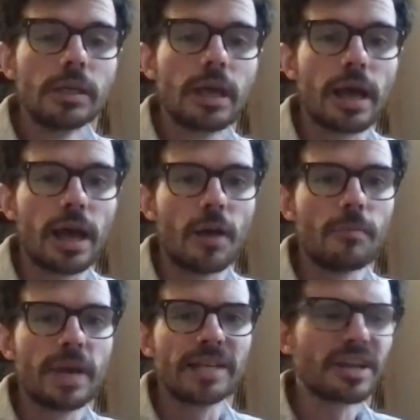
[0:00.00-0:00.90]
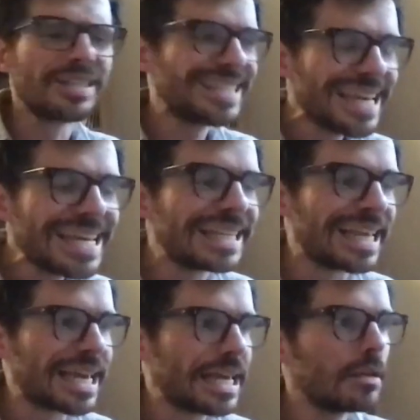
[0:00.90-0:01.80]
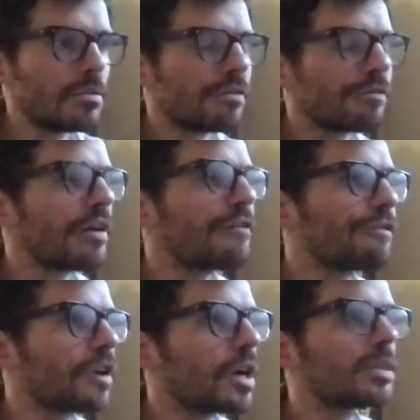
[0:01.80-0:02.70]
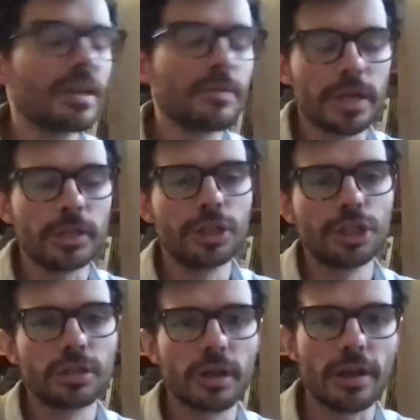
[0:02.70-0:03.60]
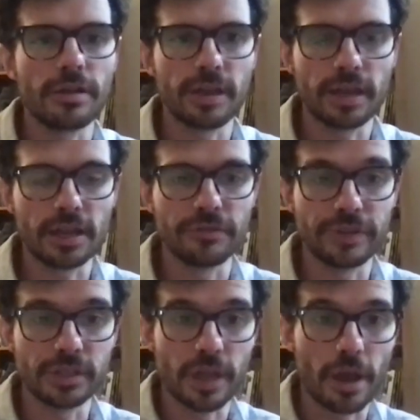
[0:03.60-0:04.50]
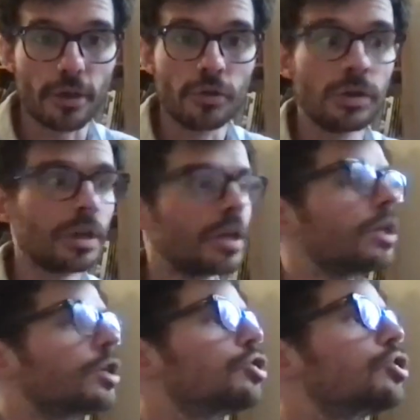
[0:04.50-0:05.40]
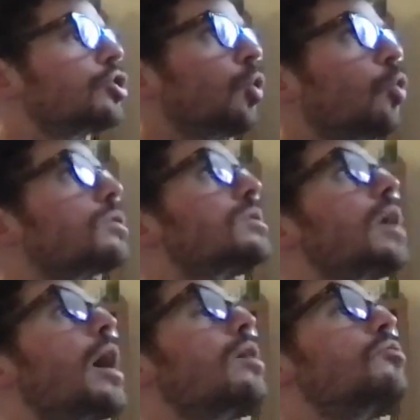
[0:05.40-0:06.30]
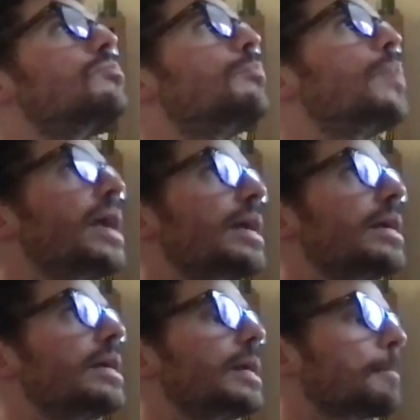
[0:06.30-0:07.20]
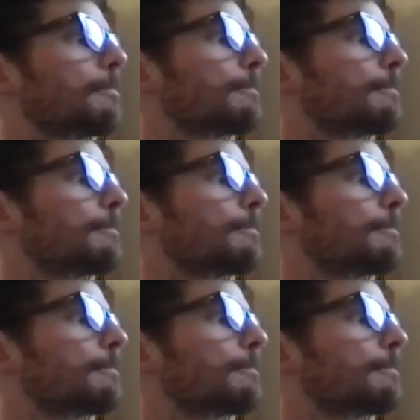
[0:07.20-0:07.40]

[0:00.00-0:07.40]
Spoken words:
And ideally, the very first image, I think, in a video should also be